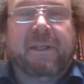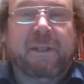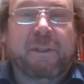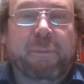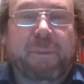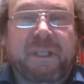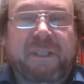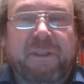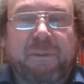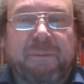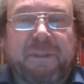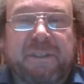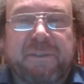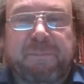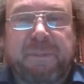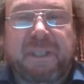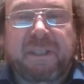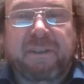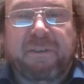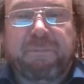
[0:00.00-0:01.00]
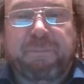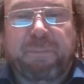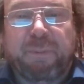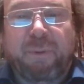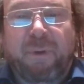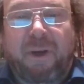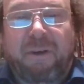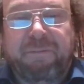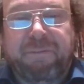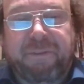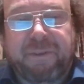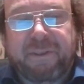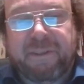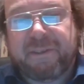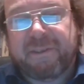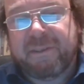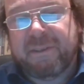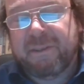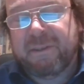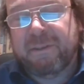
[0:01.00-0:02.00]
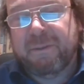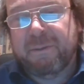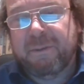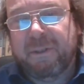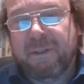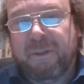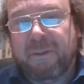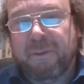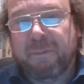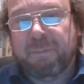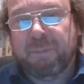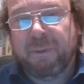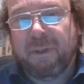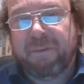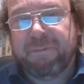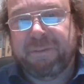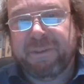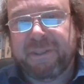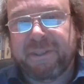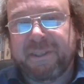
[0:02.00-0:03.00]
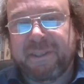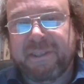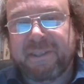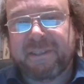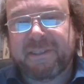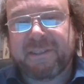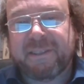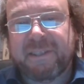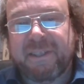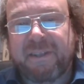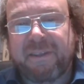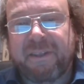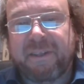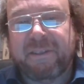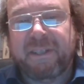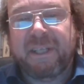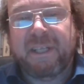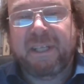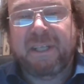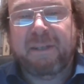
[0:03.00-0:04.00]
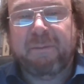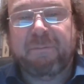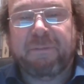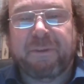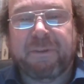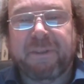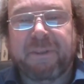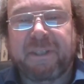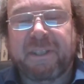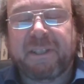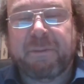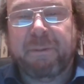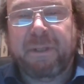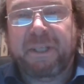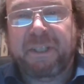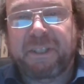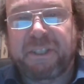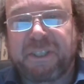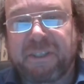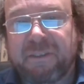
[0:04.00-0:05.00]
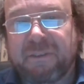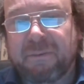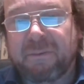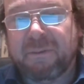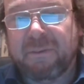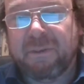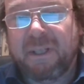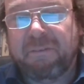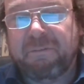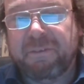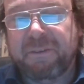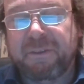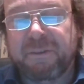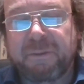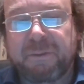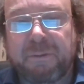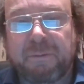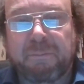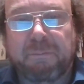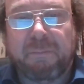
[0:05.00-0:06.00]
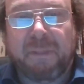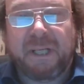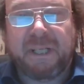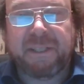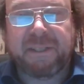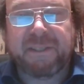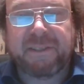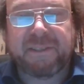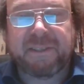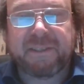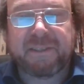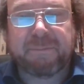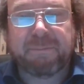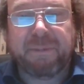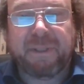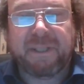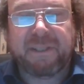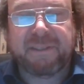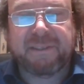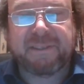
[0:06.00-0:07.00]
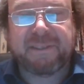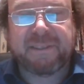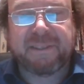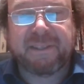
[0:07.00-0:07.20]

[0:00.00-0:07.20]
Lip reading: When do we speak of profit? You know, profit is the name for the equation revenue minus expense.